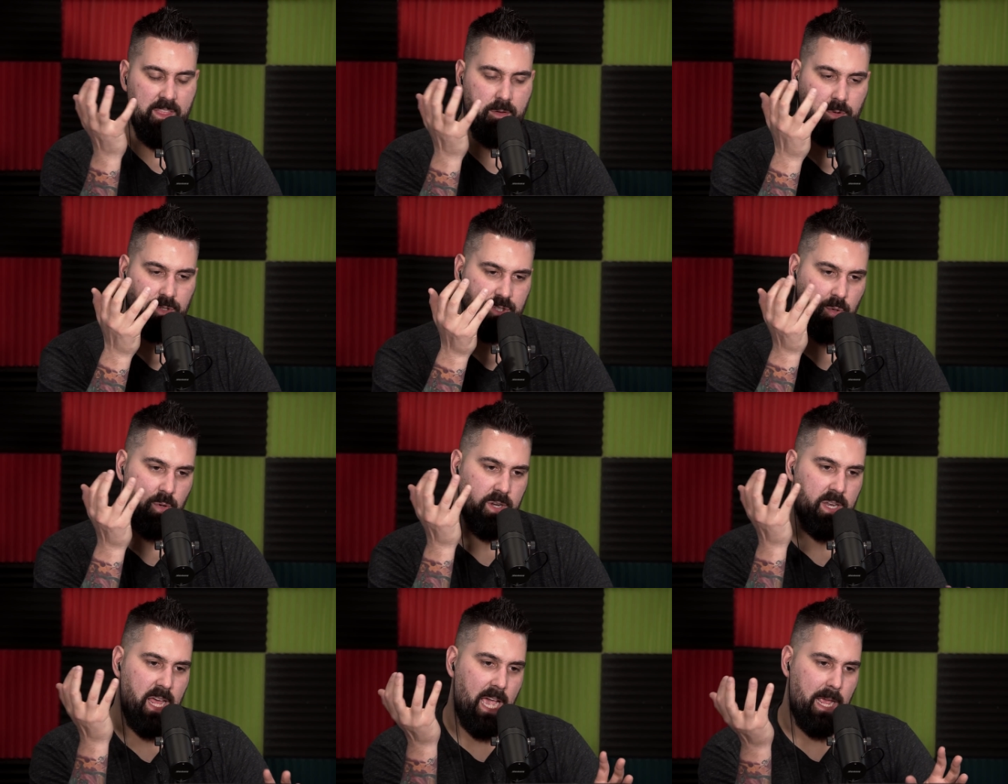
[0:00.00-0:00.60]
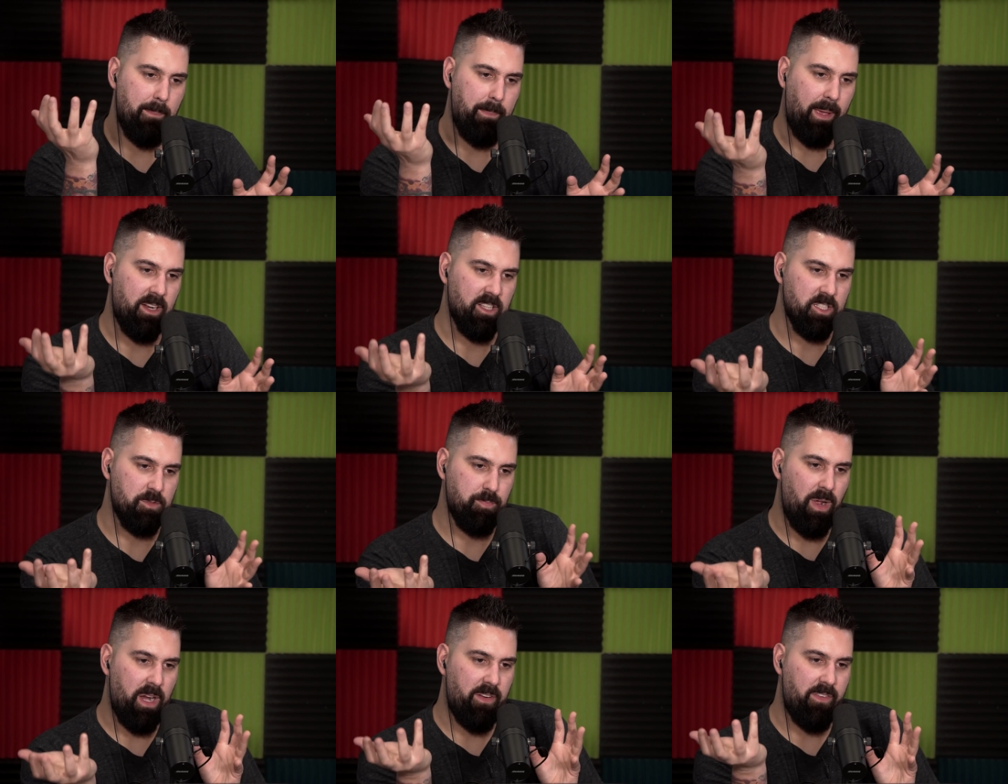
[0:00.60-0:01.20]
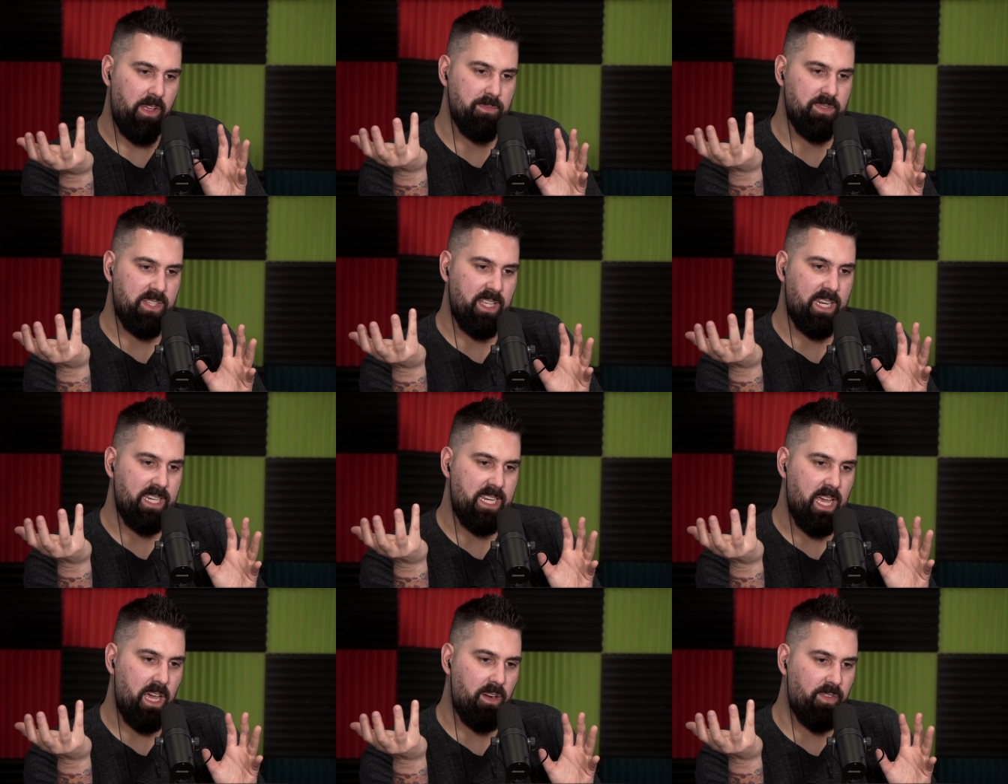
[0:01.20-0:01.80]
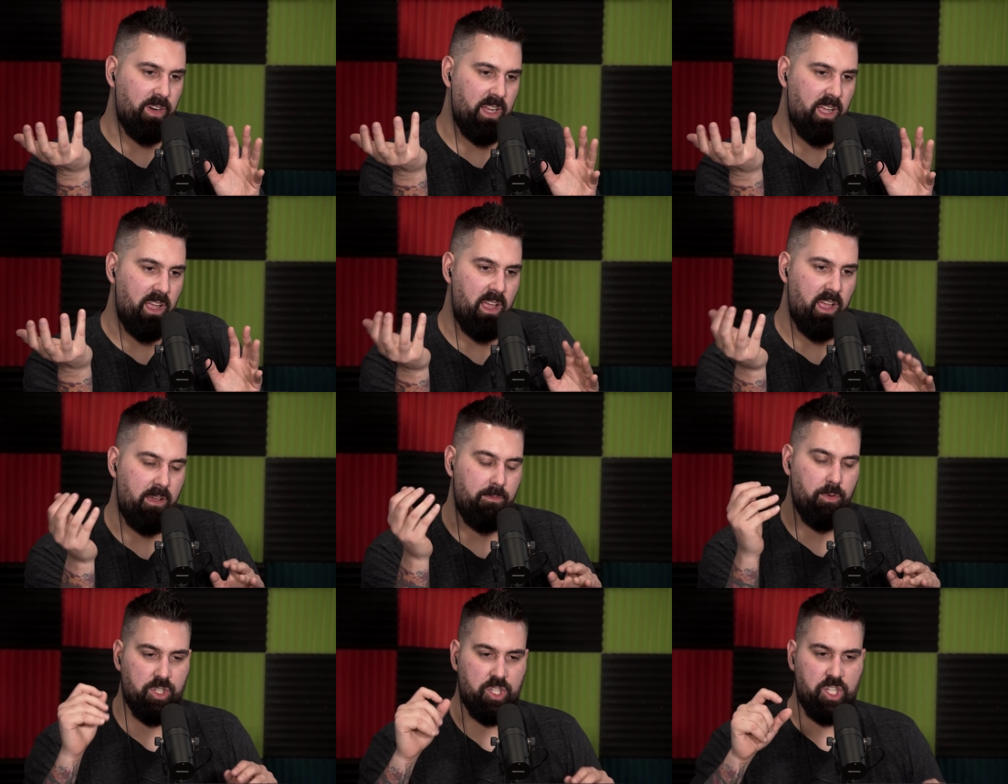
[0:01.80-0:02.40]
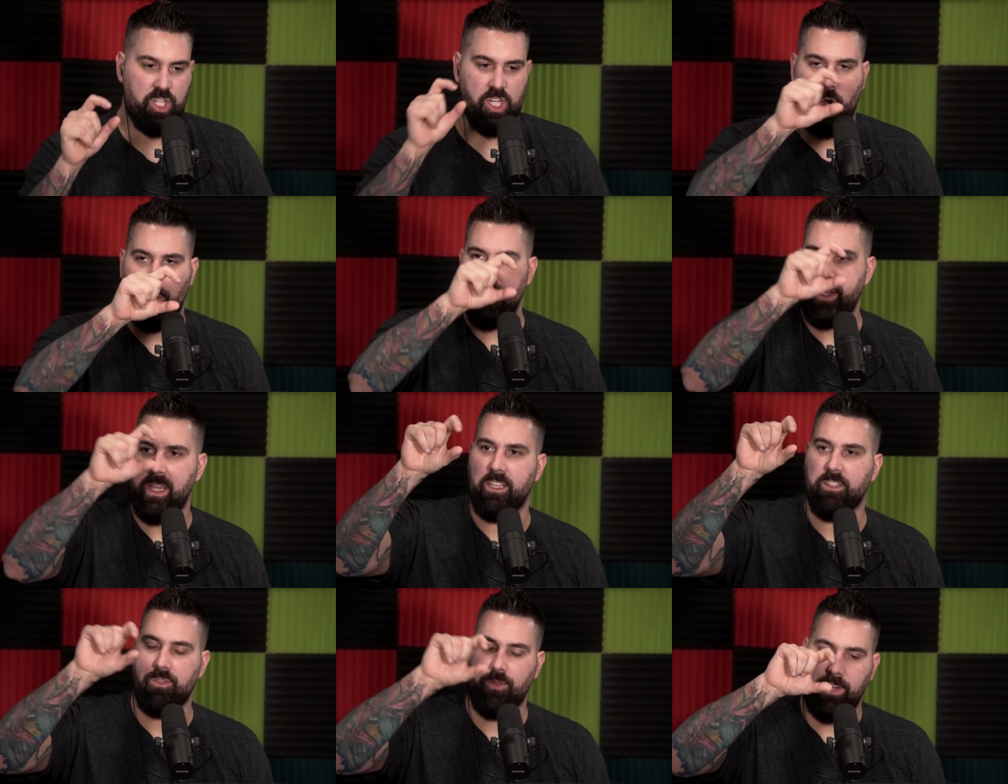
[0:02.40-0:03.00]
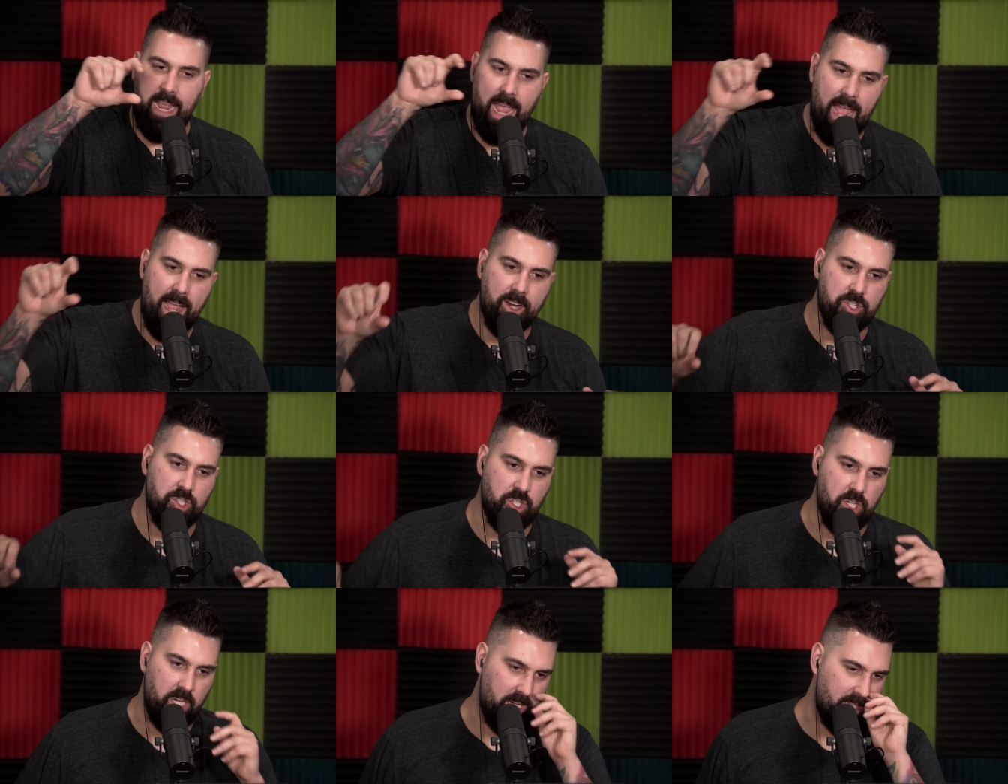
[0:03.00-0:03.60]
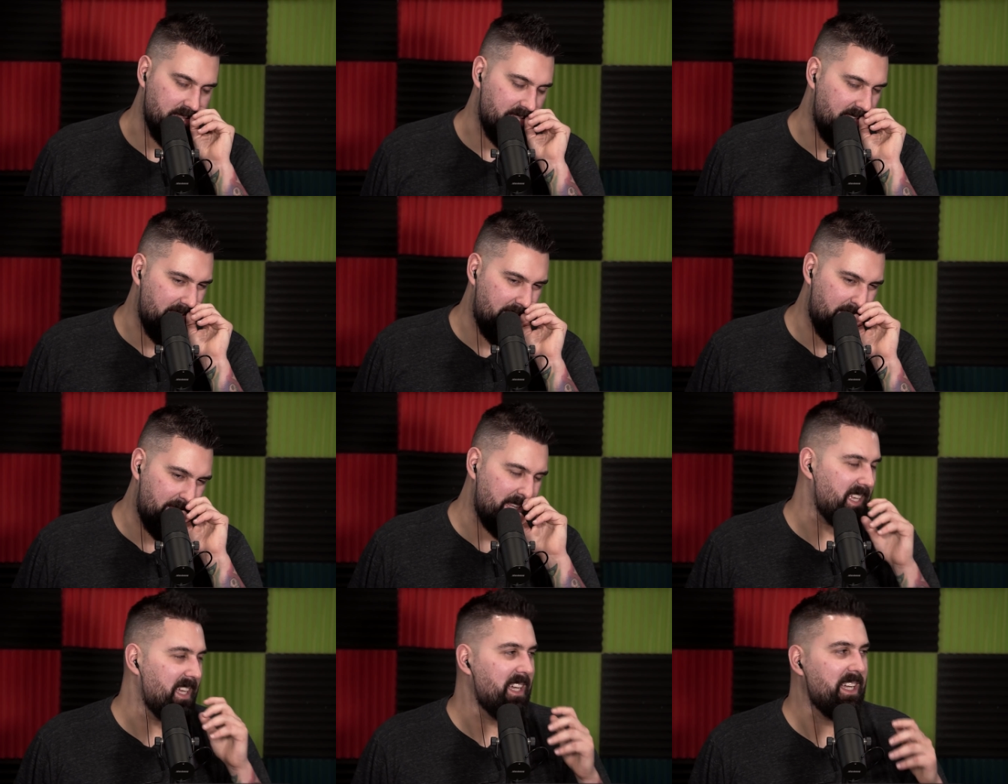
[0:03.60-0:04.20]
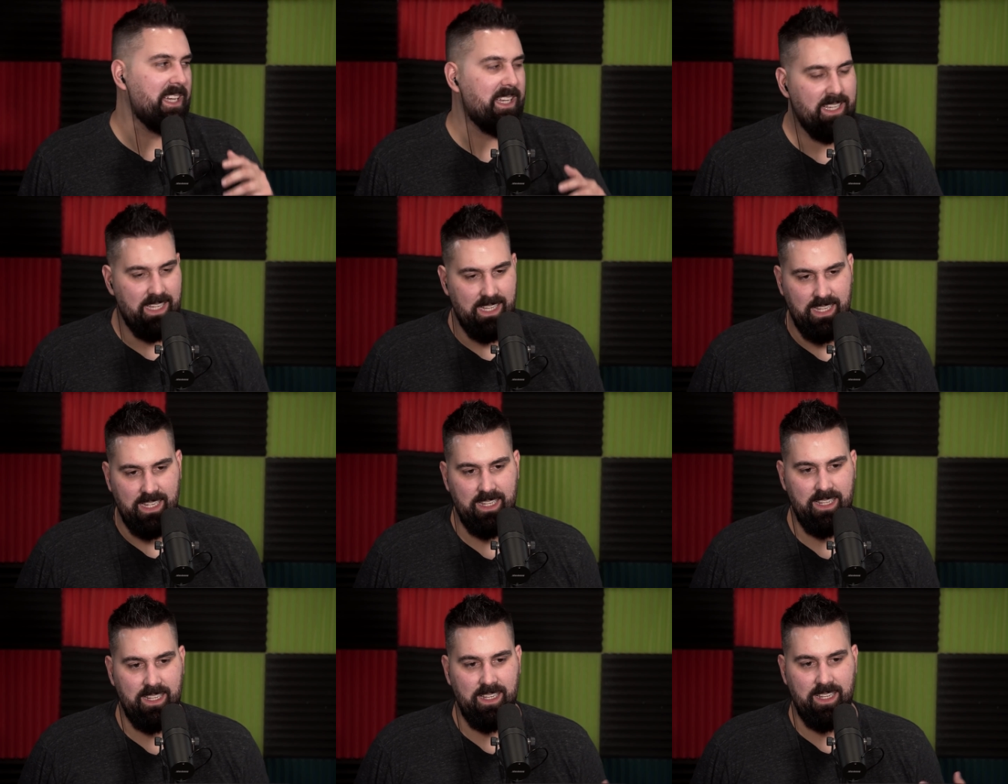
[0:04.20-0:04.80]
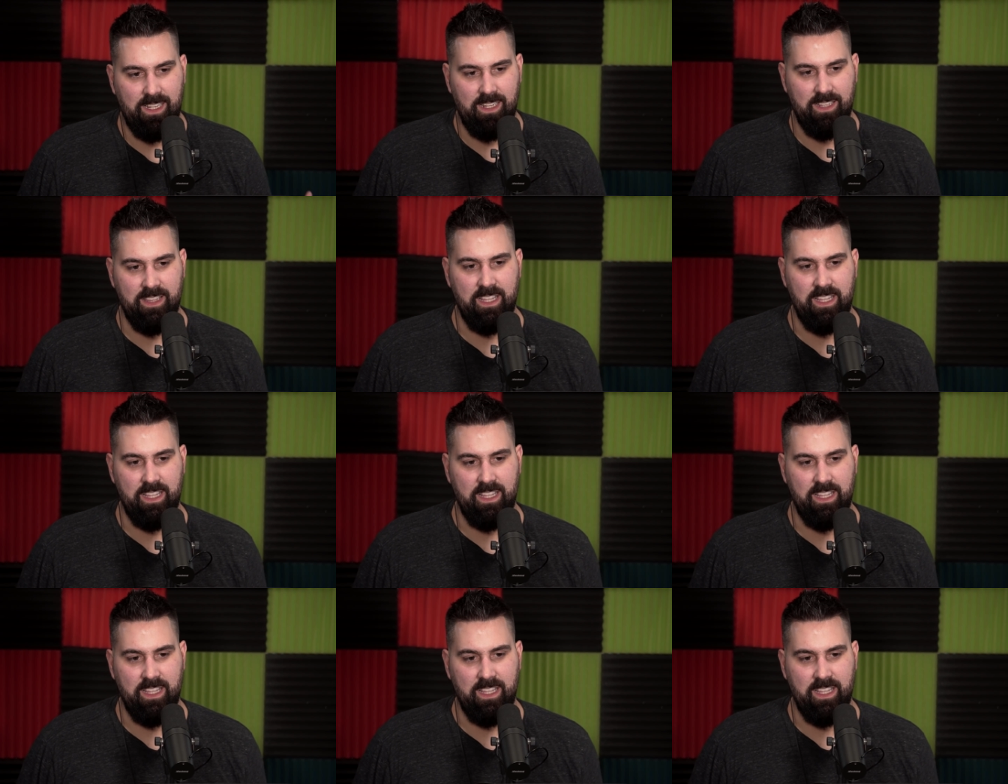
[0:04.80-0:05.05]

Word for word: and then we'll do a 9-panel spread of him sitting down for, and we'll showing his reaction and like. Yeah, you got me there.